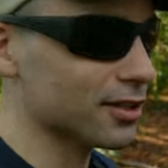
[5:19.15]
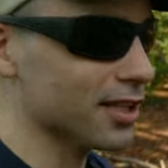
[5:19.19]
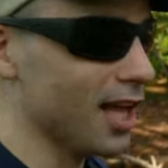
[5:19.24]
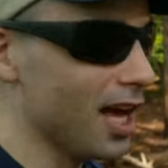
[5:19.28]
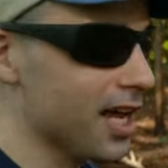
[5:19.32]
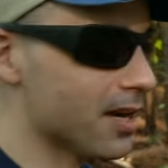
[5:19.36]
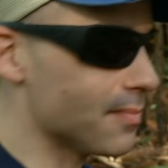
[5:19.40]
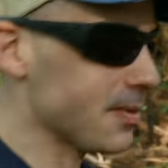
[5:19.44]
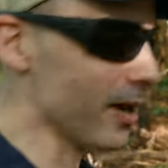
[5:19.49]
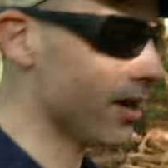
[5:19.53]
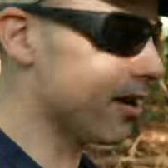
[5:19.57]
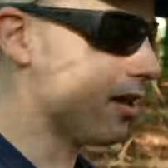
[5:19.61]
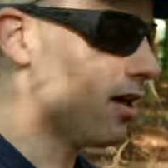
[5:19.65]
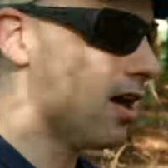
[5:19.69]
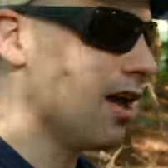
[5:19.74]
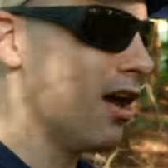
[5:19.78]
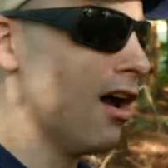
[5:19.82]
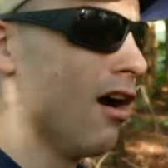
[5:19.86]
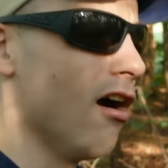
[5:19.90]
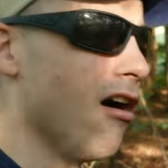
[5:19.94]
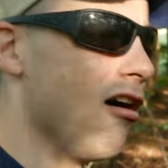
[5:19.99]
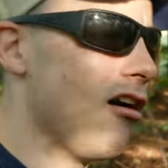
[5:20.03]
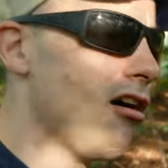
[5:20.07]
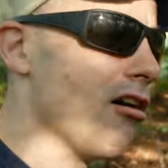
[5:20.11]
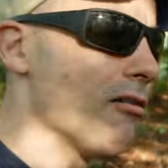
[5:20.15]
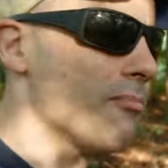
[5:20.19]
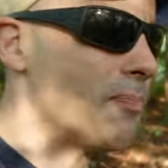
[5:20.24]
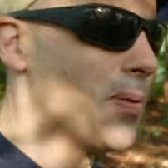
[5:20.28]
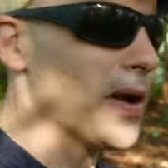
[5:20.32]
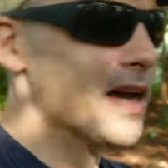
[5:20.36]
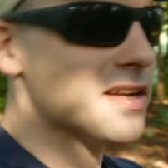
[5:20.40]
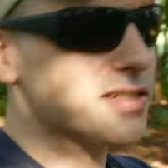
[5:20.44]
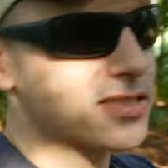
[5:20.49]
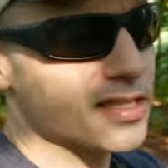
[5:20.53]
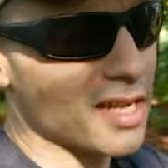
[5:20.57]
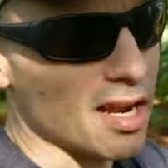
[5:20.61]
online about, oh,
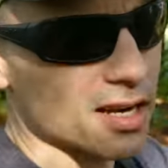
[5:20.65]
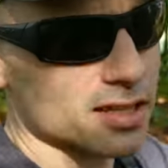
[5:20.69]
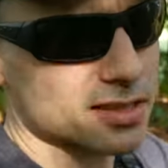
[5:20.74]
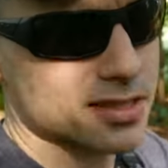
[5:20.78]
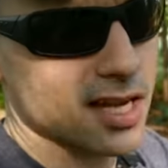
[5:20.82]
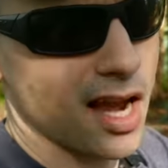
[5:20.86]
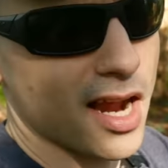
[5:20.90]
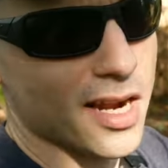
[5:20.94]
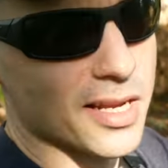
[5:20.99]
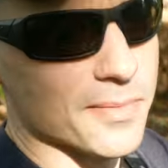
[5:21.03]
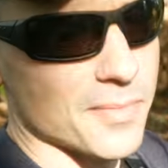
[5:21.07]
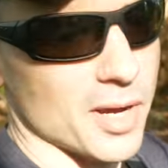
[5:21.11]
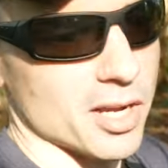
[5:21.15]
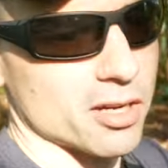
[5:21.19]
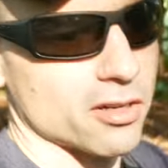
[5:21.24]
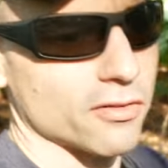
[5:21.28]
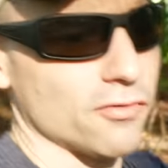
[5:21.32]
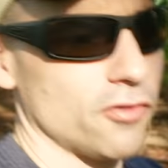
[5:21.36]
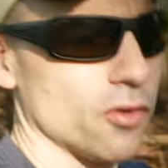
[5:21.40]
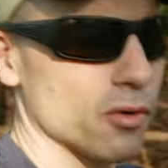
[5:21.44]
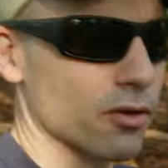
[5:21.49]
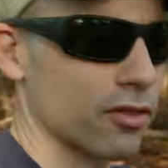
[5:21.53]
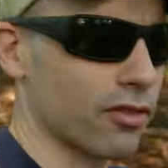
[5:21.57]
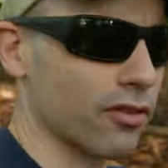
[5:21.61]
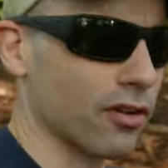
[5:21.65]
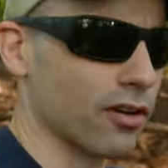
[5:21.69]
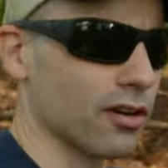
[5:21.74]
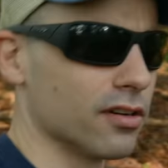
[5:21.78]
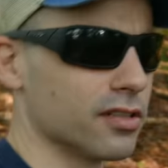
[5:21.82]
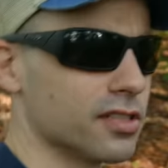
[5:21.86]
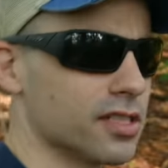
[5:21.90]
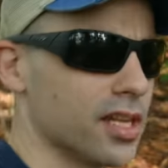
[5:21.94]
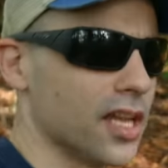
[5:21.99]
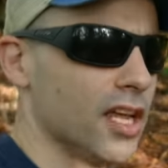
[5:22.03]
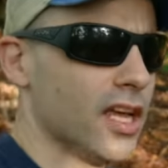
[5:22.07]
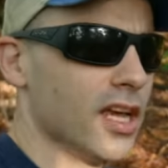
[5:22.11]
Panasonic tiny micro four
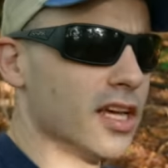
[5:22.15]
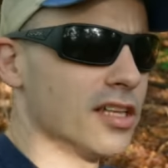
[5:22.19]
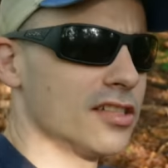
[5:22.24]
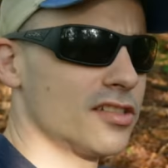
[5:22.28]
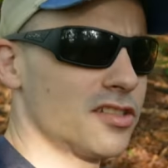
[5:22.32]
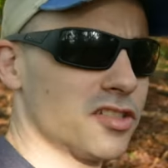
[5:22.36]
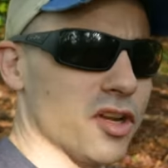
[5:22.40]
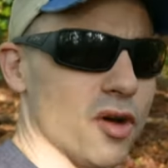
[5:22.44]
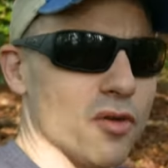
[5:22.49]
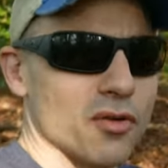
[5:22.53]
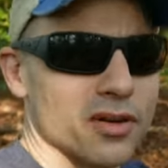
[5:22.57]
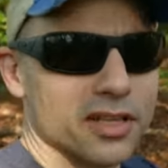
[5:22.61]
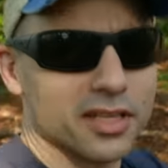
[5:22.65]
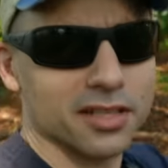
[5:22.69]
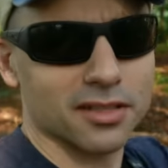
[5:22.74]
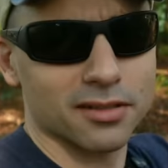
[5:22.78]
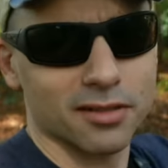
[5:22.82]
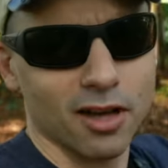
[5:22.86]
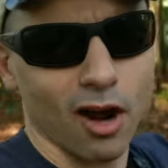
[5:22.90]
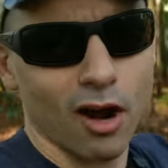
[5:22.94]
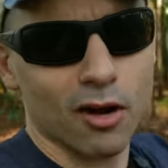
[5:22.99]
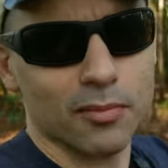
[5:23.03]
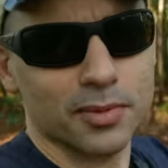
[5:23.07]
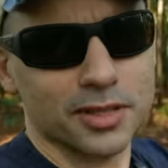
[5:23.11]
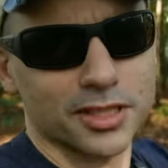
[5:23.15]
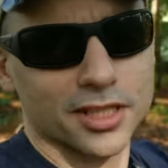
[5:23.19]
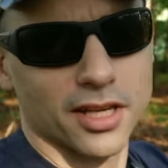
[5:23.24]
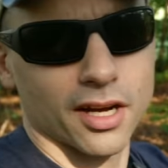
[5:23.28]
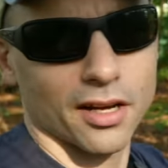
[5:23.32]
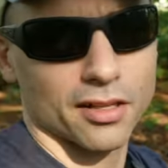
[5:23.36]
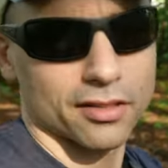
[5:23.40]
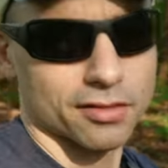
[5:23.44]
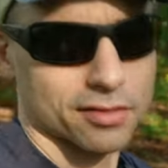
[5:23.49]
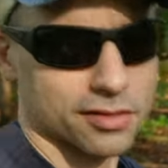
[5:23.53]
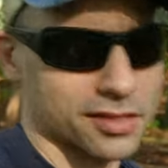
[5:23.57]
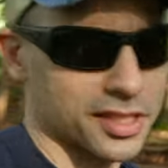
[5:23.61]
thirds, Sony garbage
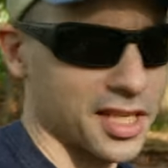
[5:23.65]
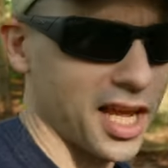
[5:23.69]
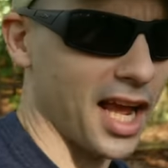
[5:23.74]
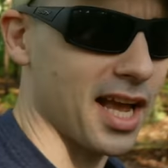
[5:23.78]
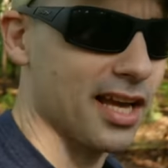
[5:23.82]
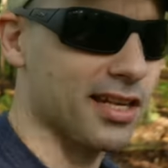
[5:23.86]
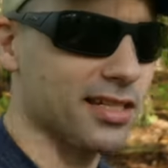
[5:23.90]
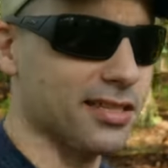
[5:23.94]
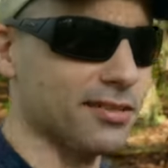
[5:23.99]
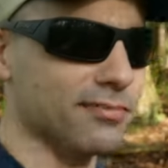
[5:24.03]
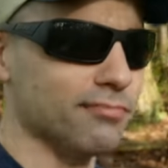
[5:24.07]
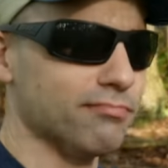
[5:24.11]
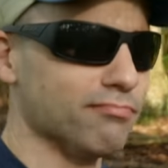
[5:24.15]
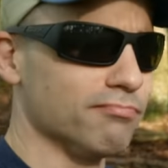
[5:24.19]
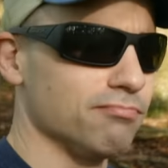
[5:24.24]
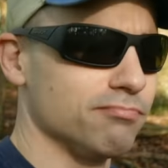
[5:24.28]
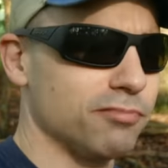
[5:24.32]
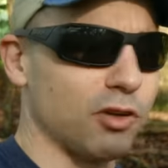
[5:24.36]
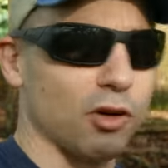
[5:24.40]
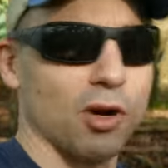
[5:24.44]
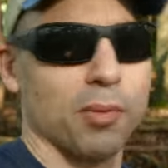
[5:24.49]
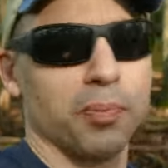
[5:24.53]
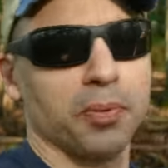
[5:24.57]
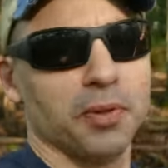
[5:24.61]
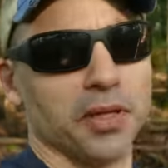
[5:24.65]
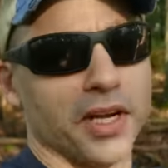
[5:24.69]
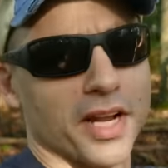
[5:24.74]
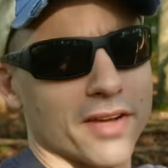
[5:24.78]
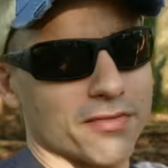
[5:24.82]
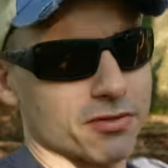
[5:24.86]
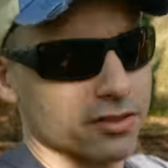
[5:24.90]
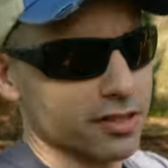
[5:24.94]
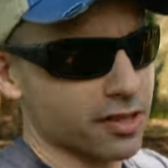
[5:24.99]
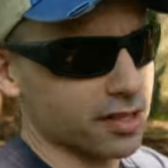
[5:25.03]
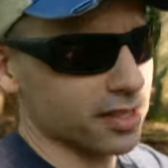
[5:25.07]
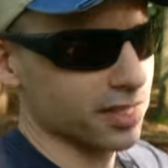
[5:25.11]
colors, Canon crippling
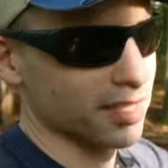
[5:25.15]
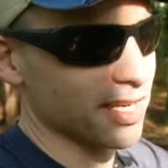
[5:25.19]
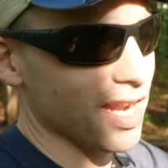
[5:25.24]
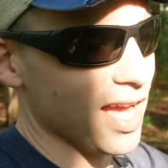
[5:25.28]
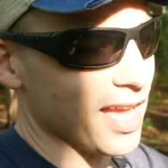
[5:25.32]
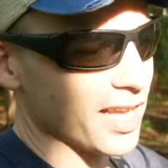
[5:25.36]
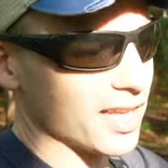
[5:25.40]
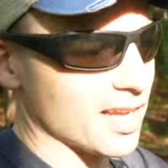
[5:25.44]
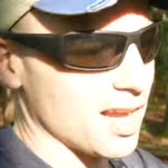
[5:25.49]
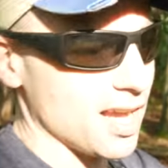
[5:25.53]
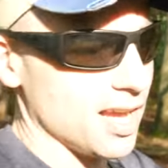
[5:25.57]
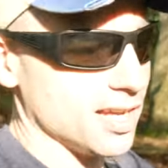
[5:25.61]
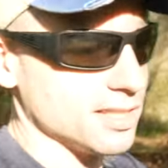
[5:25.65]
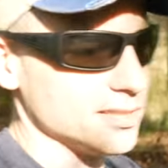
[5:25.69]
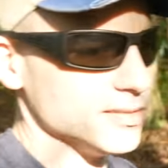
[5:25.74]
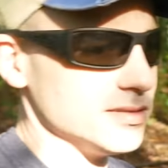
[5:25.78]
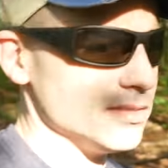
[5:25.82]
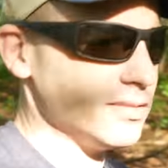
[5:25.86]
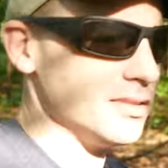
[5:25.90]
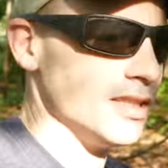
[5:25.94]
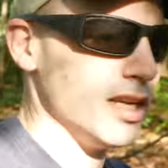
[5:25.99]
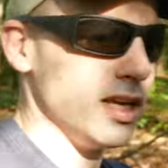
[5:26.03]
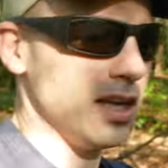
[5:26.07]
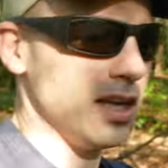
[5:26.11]
everything, Nikon